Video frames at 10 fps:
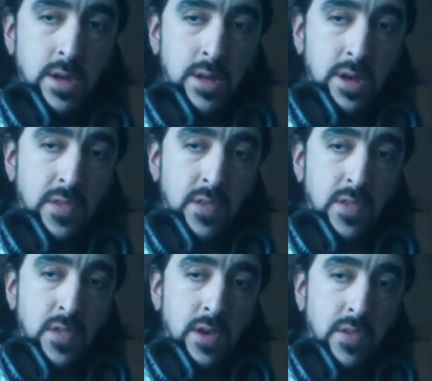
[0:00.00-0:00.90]
this
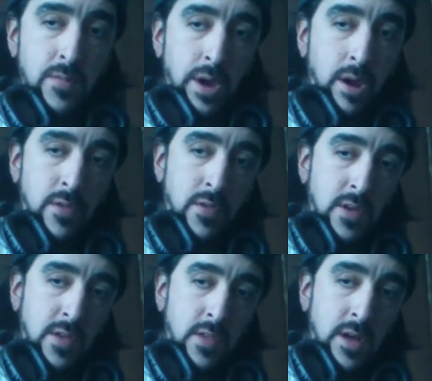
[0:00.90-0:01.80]
is just my
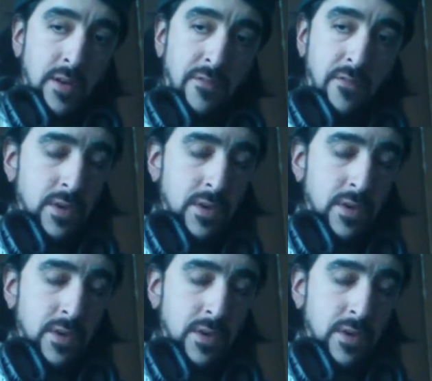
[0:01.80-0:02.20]
artistic stuff.